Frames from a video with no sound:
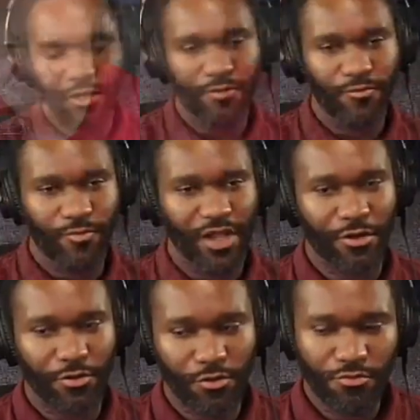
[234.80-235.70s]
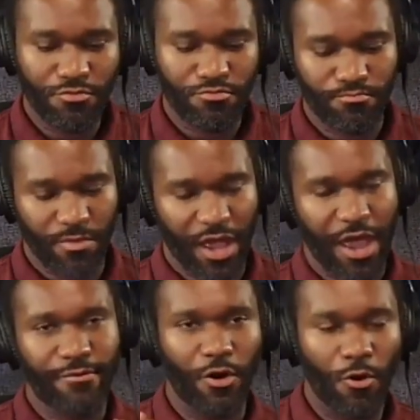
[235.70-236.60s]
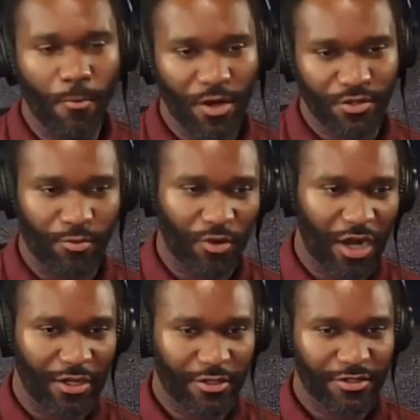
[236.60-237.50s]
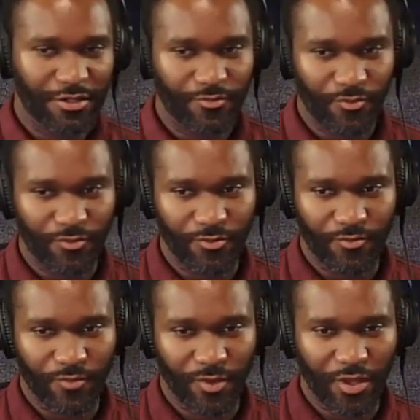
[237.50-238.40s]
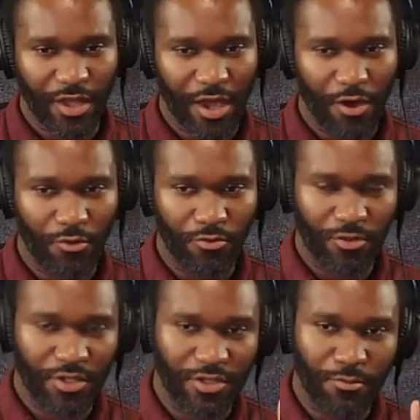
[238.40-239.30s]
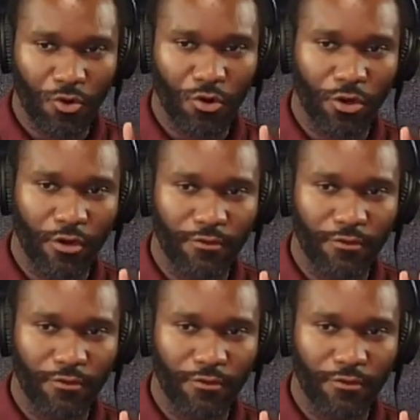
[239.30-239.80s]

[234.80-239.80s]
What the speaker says: Now, you have a whole bunch of products. Now, is it more of